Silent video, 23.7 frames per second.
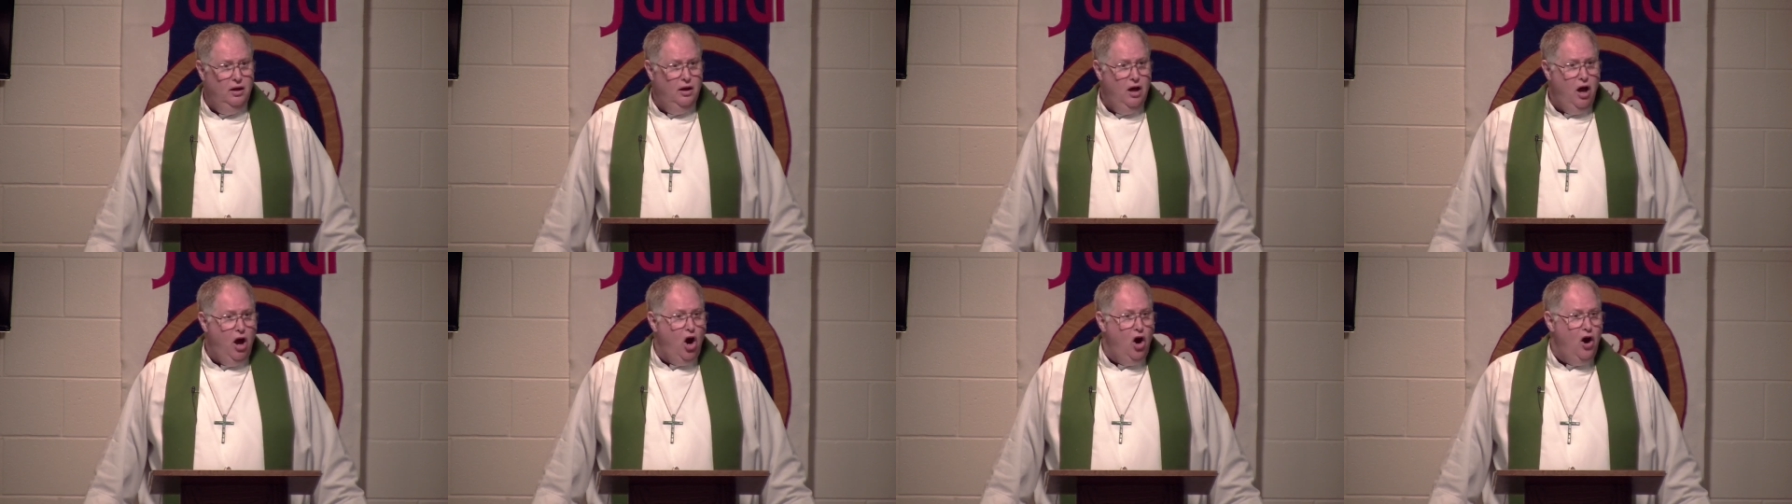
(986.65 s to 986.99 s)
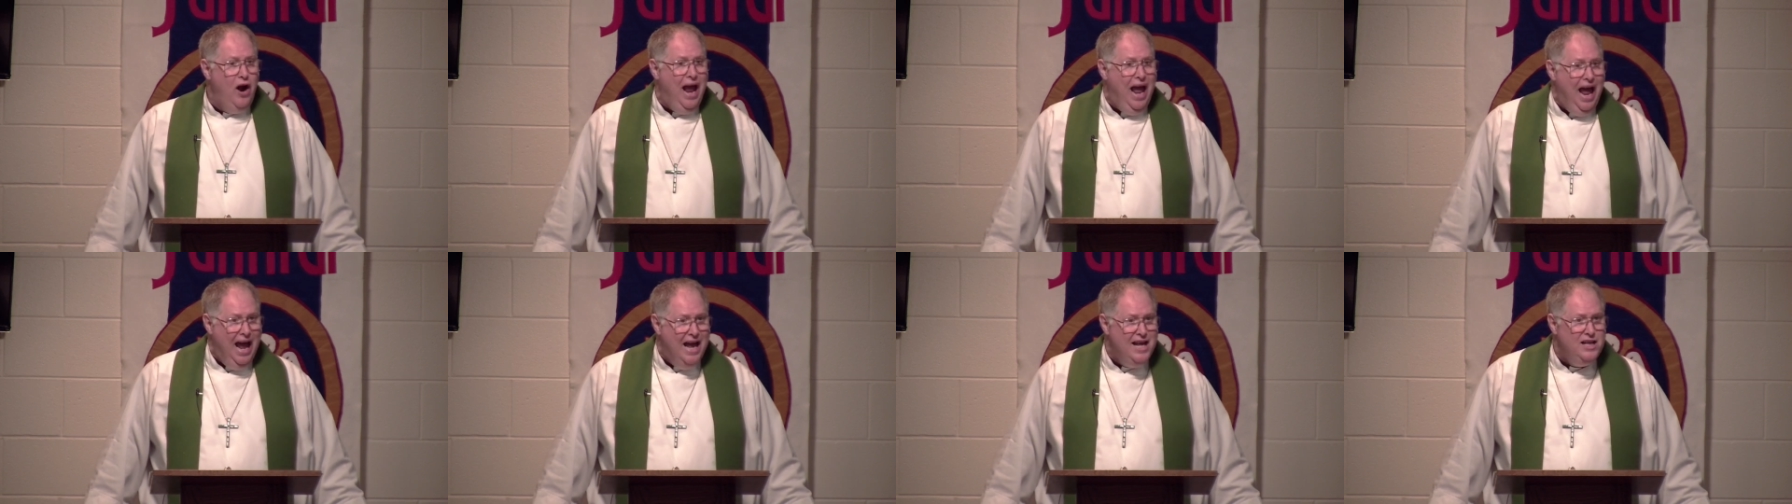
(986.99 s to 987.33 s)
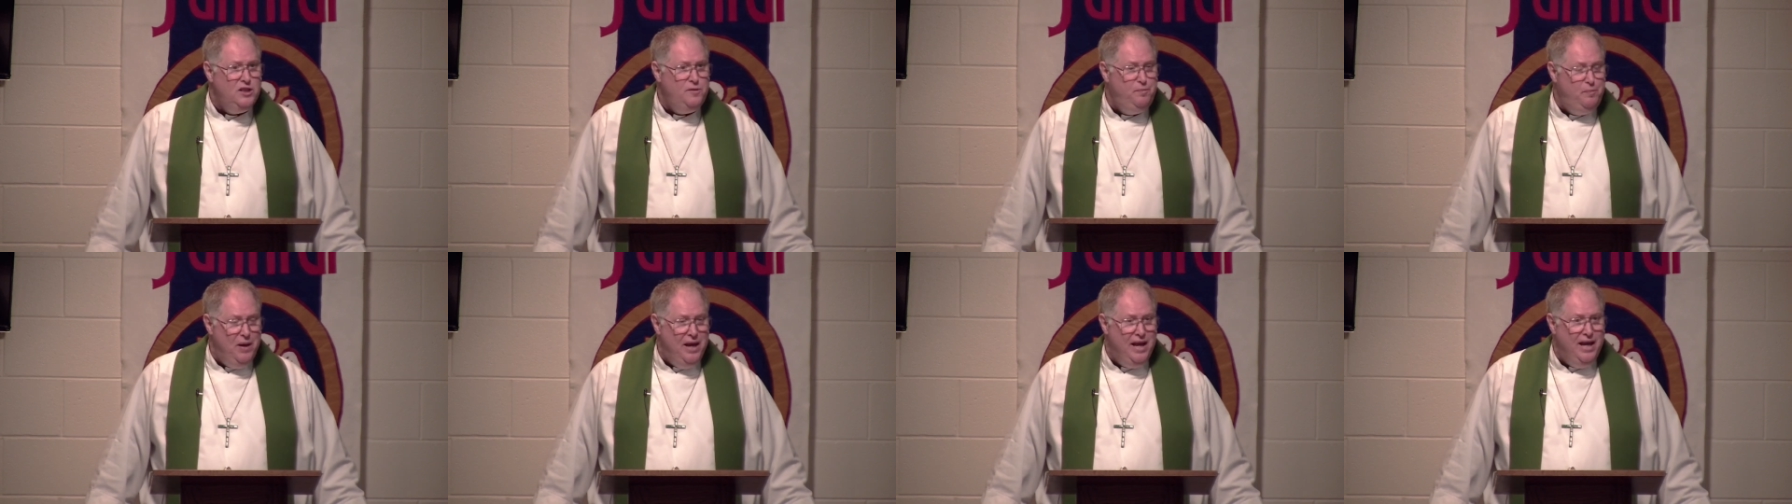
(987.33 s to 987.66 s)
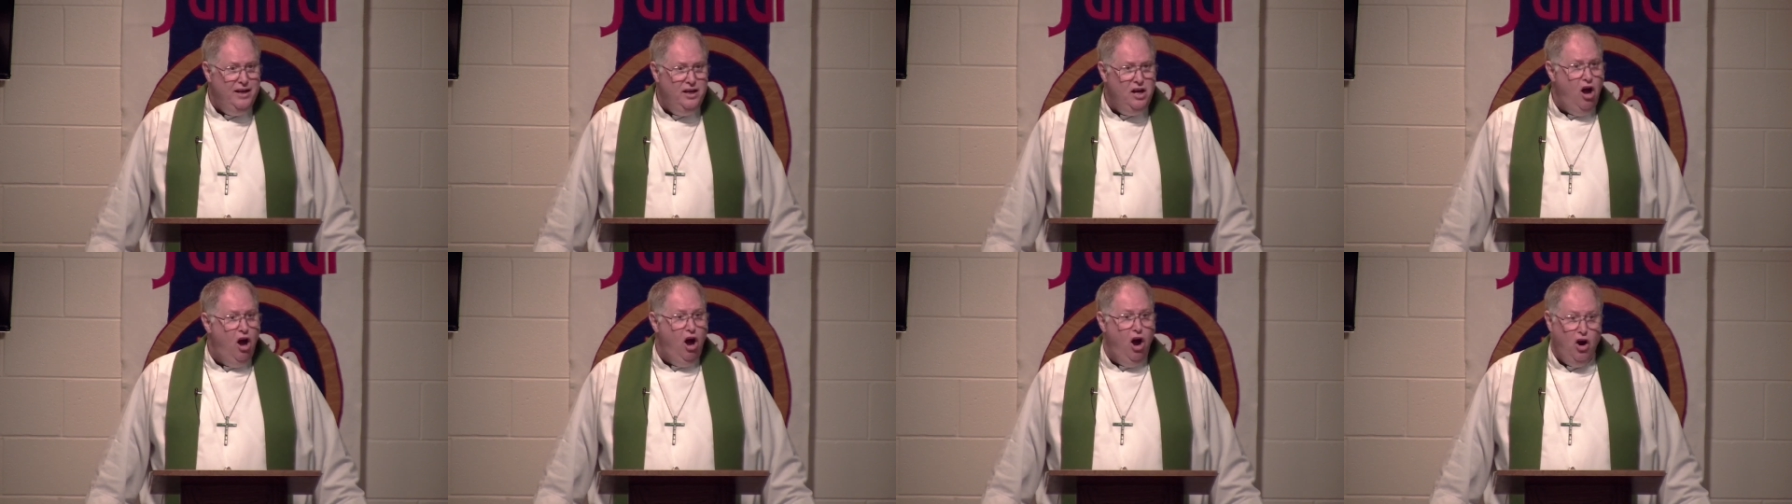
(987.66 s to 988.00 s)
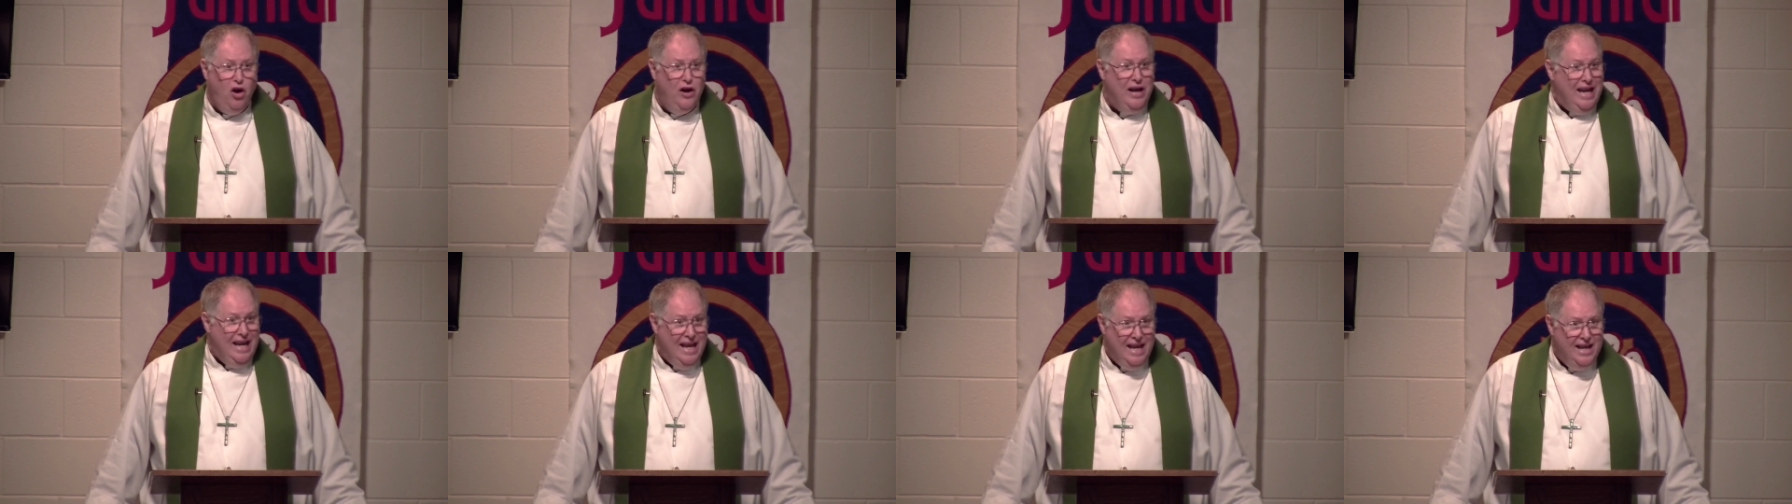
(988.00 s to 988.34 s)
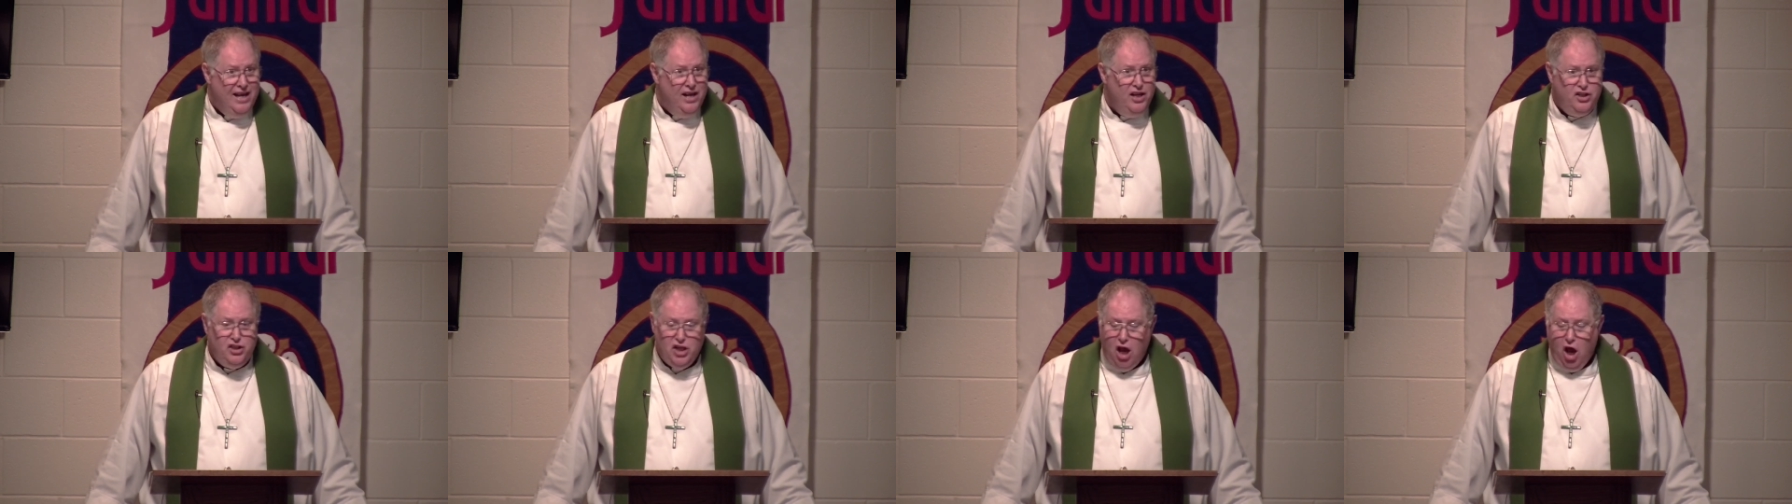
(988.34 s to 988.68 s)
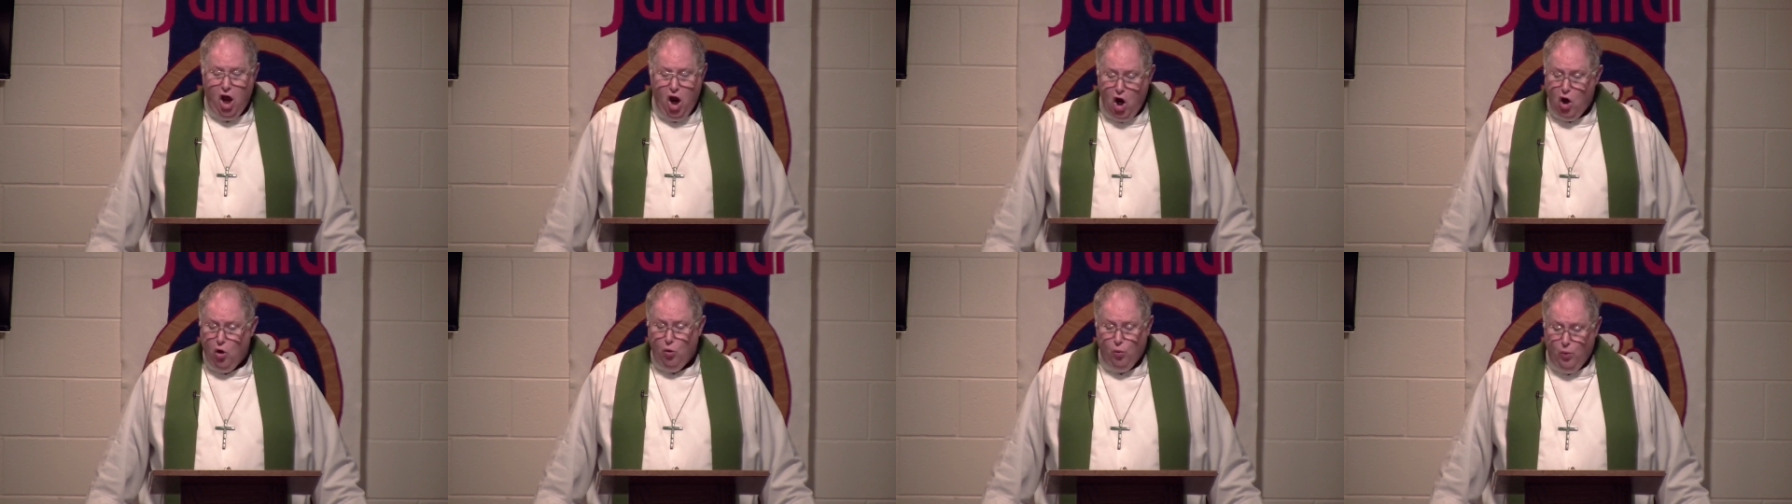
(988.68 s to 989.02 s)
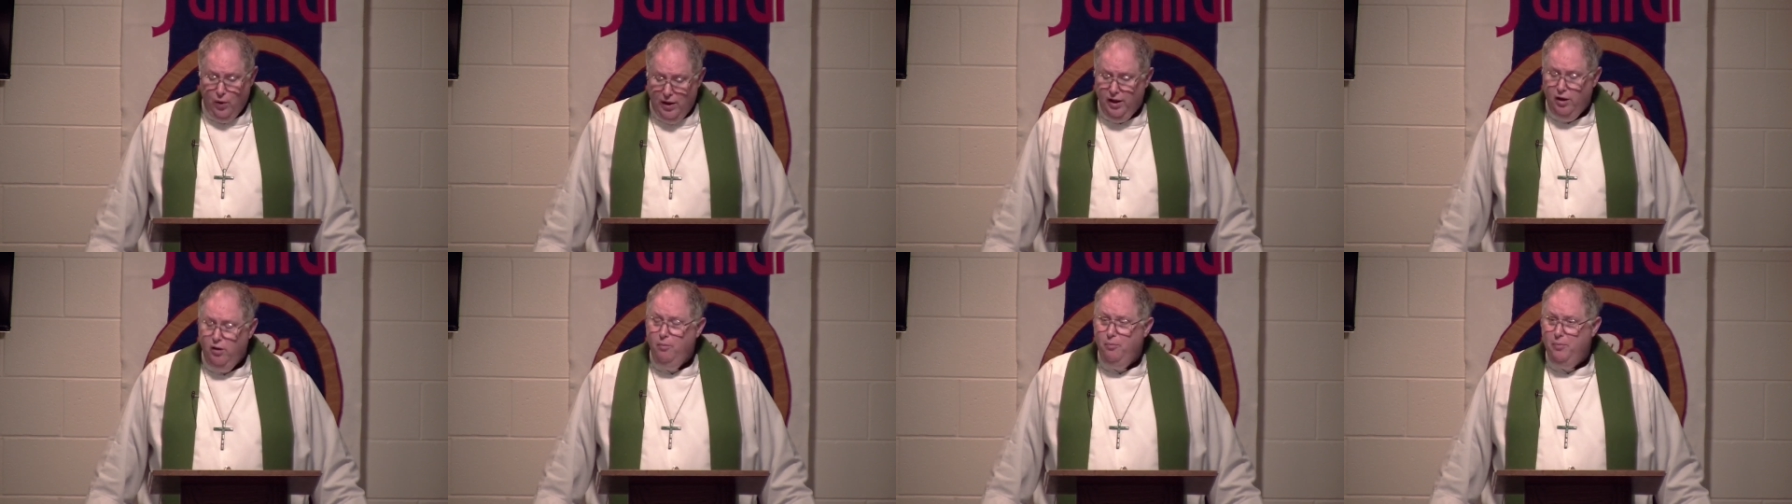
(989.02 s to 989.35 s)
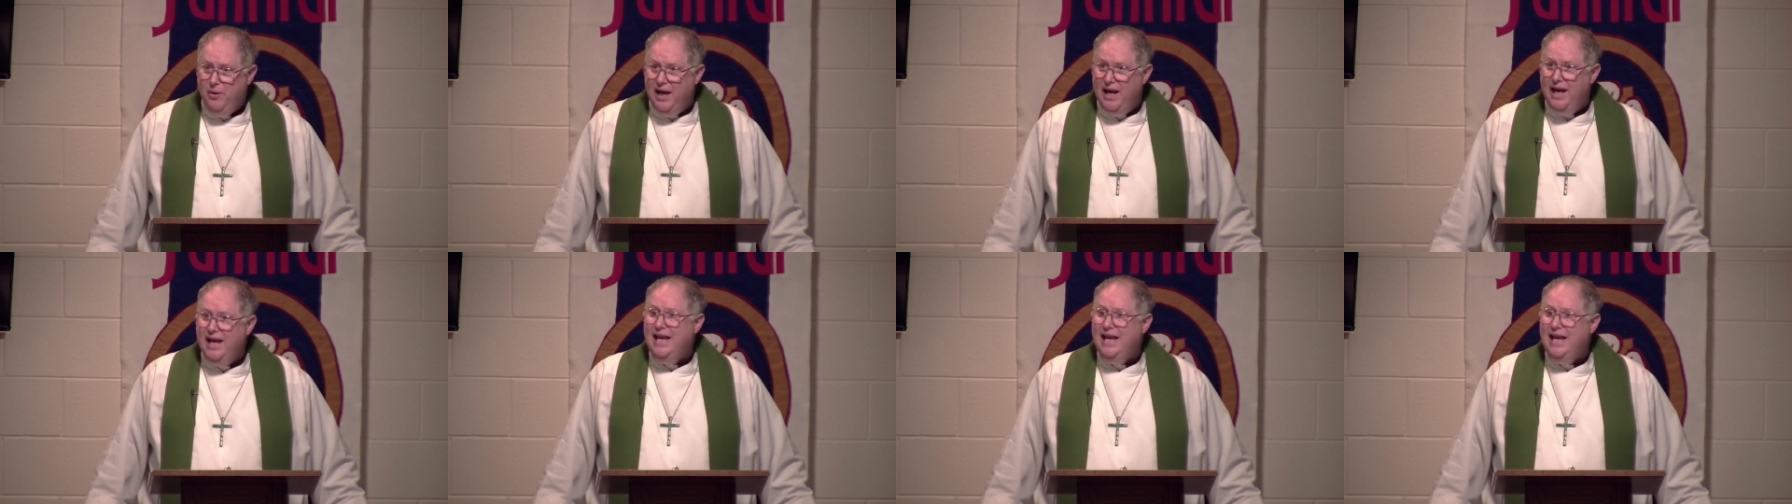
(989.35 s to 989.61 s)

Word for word: our has been, our is, our will be.